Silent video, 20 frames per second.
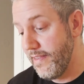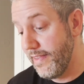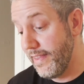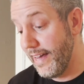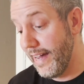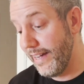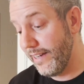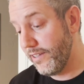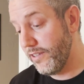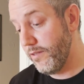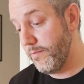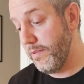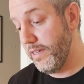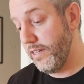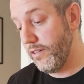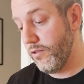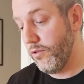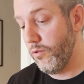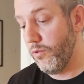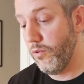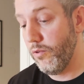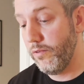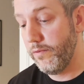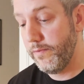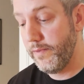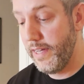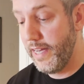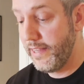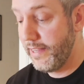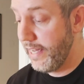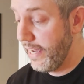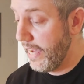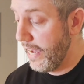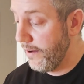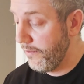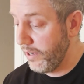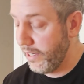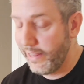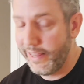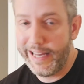That could be cool. And they
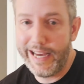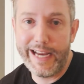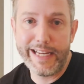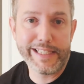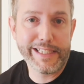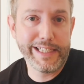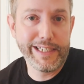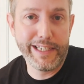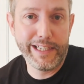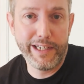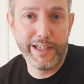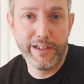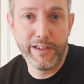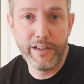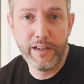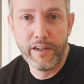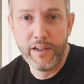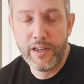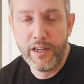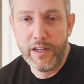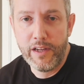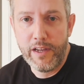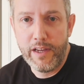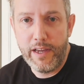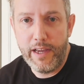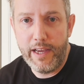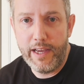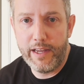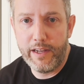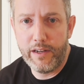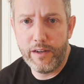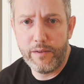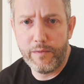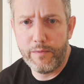have a class in here and a